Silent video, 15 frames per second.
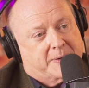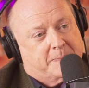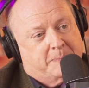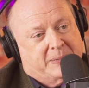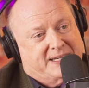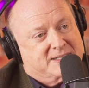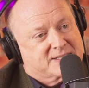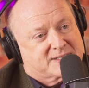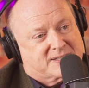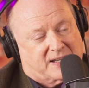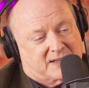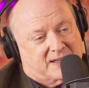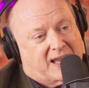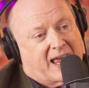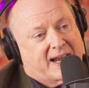it be
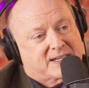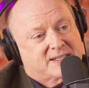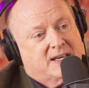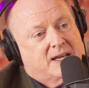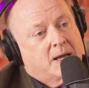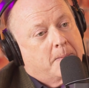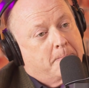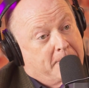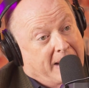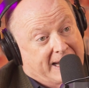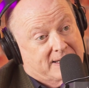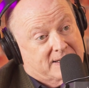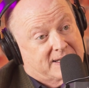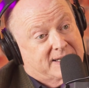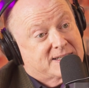select
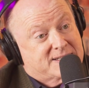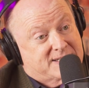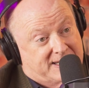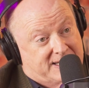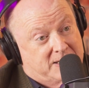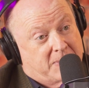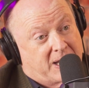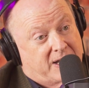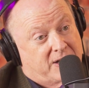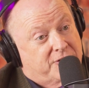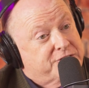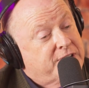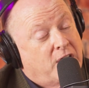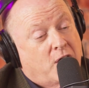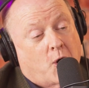mailings,
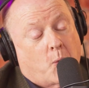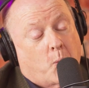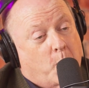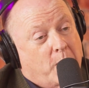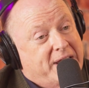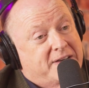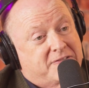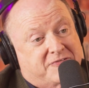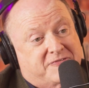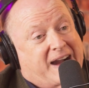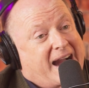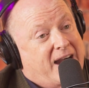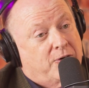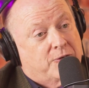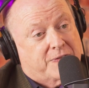emails, we have
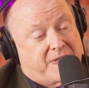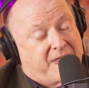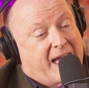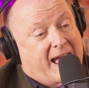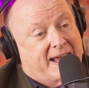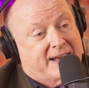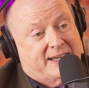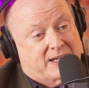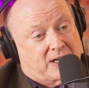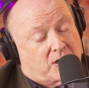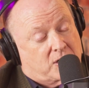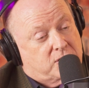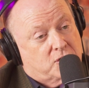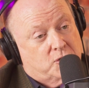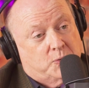found that
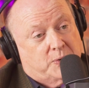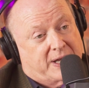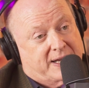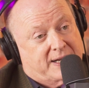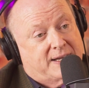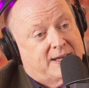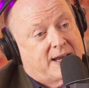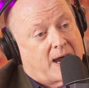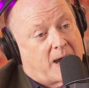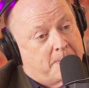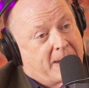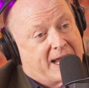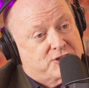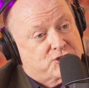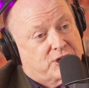including a
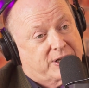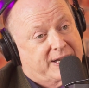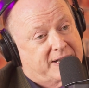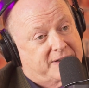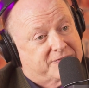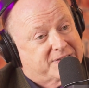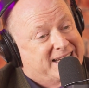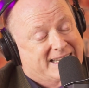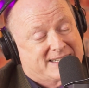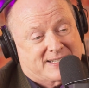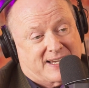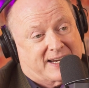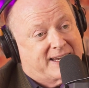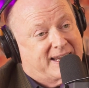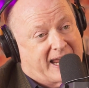matching gift is
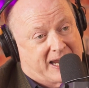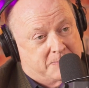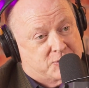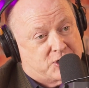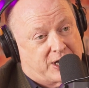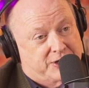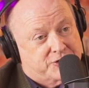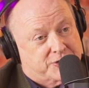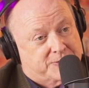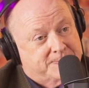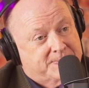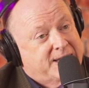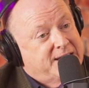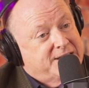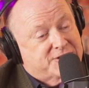a game changer.
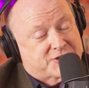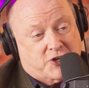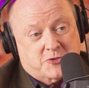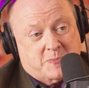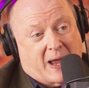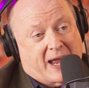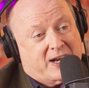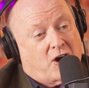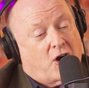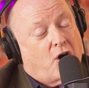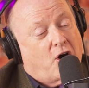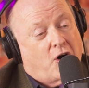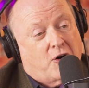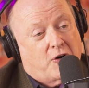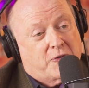This goes back
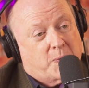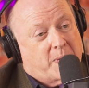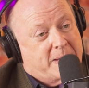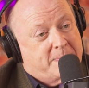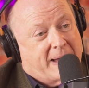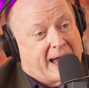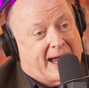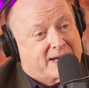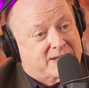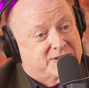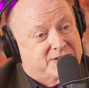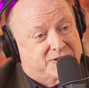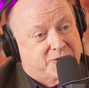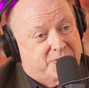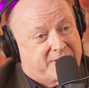all the way back
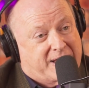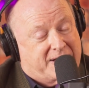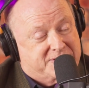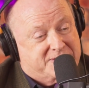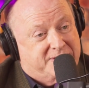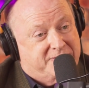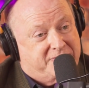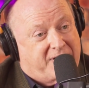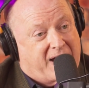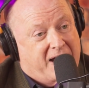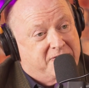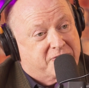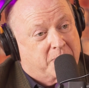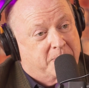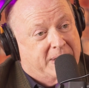to
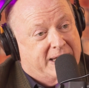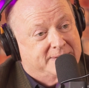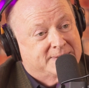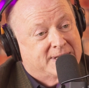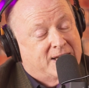2005 for me,